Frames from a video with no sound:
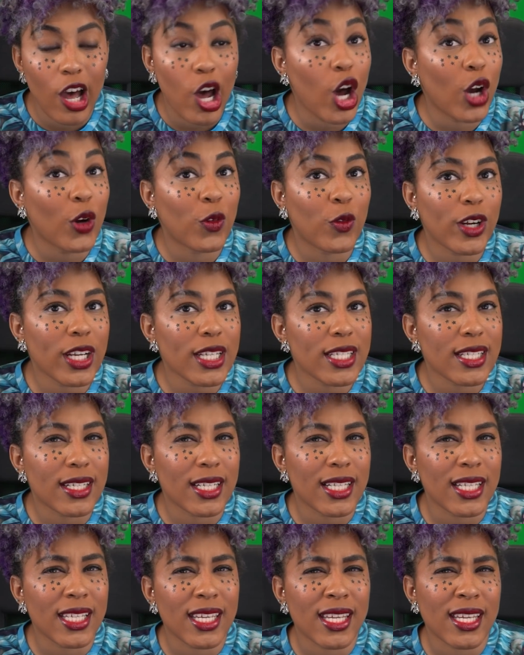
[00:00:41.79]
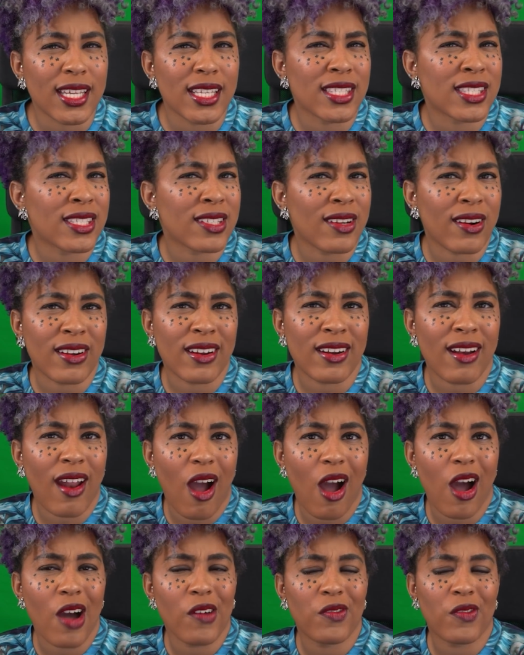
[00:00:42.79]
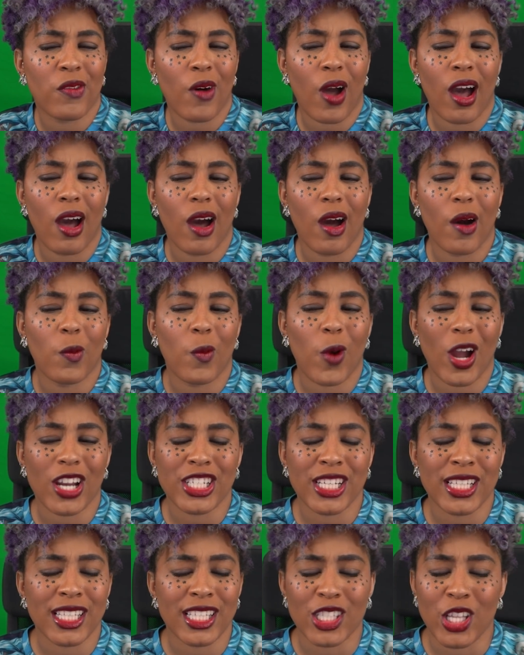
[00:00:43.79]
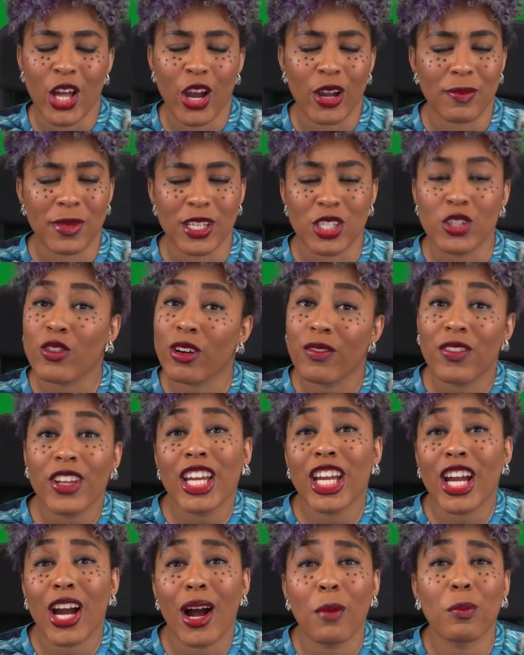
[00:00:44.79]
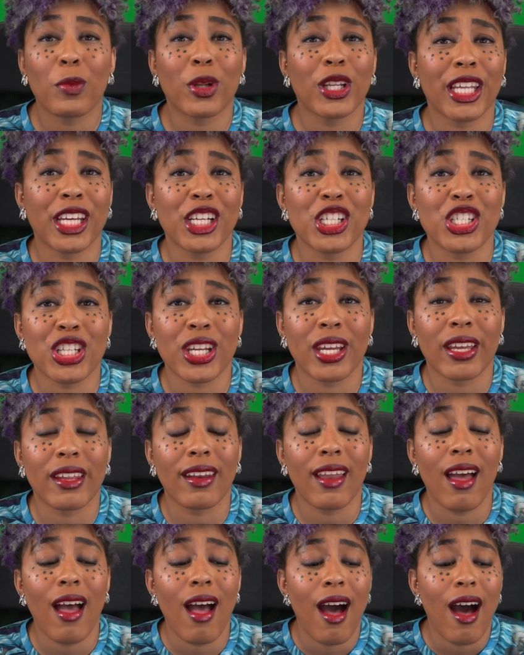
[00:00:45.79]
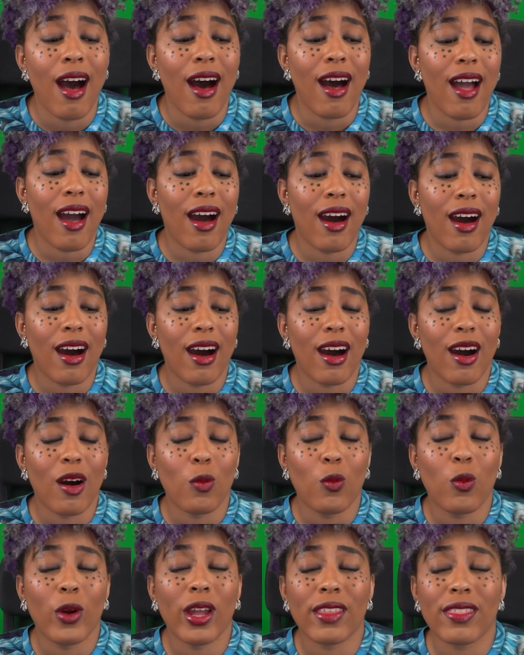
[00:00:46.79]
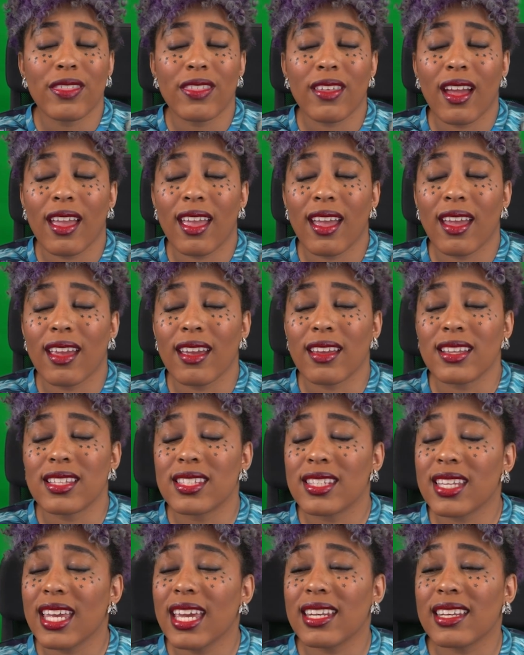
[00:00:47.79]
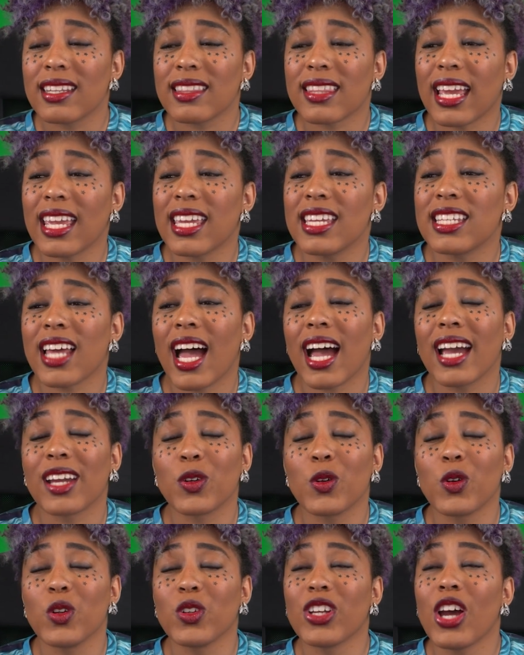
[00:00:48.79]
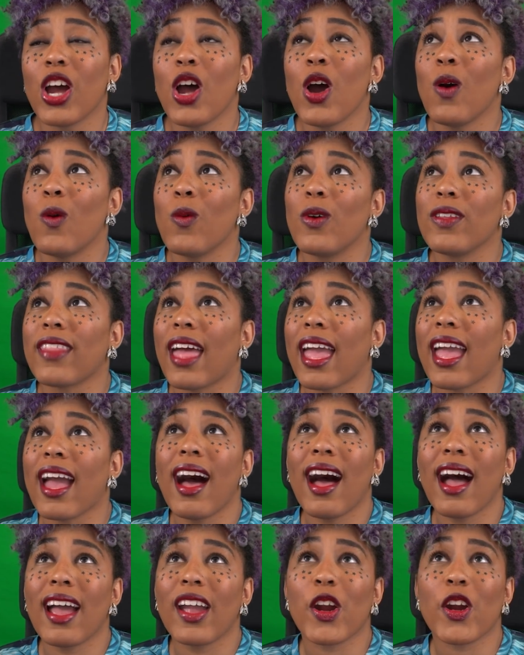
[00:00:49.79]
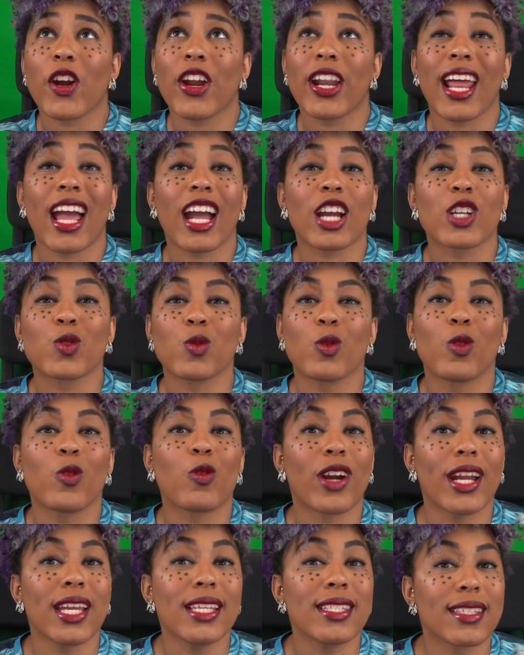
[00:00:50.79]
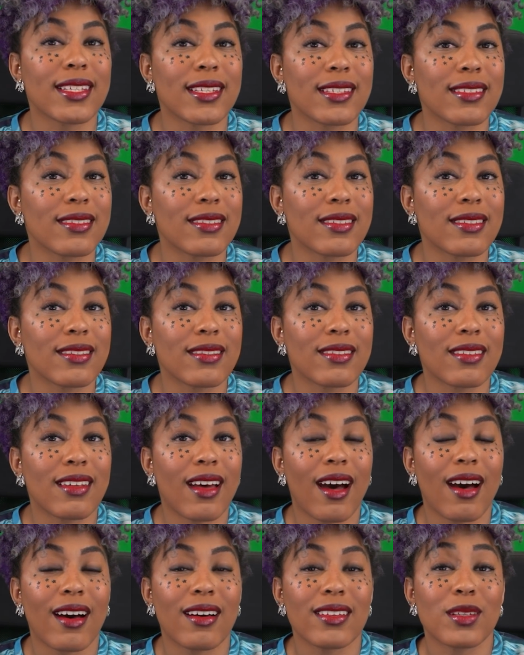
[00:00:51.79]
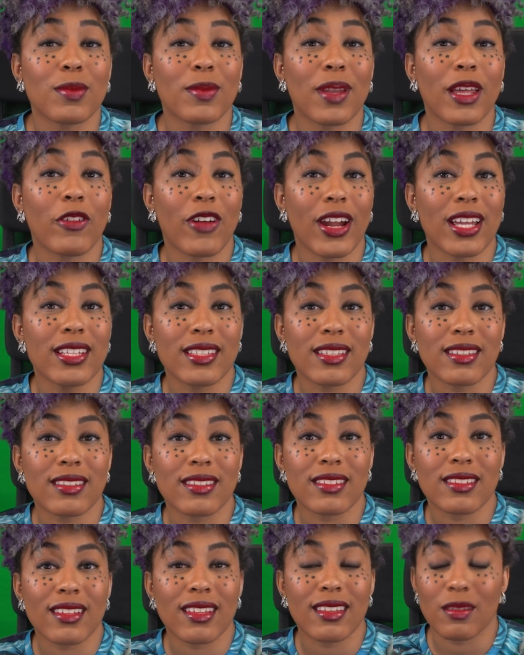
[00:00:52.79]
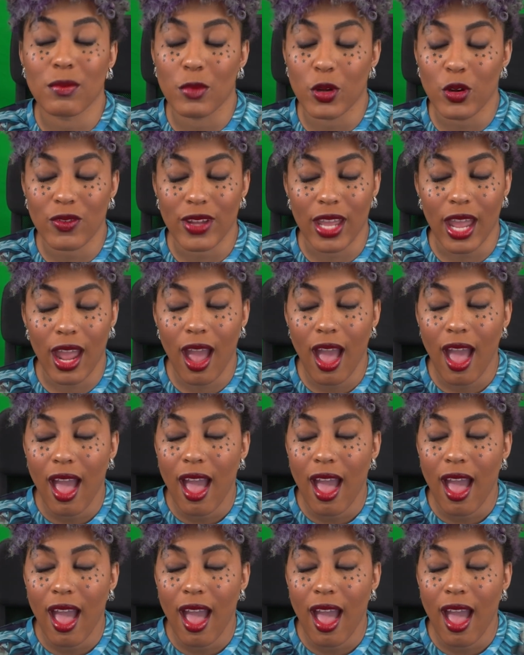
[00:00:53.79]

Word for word: originally started off uh, watching this Long Beach Griffy compilation uh, with a skit that he titled "When They Hire an Actual Racist." Uh, to play racists in the movie.